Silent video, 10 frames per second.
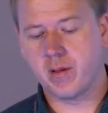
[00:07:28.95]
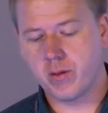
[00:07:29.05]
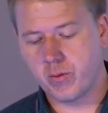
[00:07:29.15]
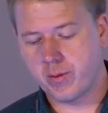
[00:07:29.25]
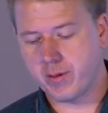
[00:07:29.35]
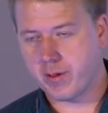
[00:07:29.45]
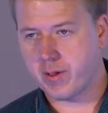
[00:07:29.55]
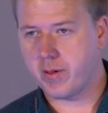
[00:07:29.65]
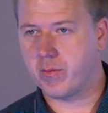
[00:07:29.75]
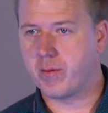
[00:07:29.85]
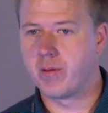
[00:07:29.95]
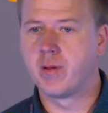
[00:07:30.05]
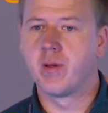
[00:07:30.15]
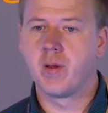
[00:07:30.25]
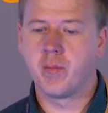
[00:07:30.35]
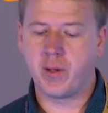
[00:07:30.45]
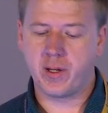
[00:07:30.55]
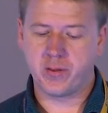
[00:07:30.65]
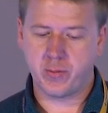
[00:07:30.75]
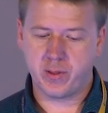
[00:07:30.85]
user account
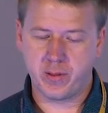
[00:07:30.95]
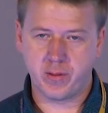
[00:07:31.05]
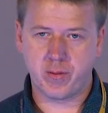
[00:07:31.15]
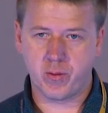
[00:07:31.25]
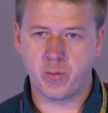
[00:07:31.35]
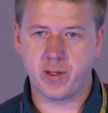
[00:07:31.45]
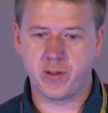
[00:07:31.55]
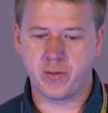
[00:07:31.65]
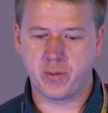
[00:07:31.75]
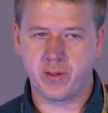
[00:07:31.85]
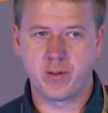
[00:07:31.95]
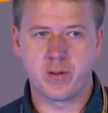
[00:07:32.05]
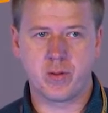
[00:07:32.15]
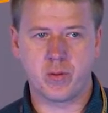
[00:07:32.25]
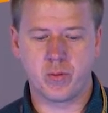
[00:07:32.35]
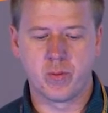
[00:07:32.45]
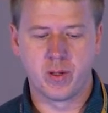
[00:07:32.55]
management and role management too.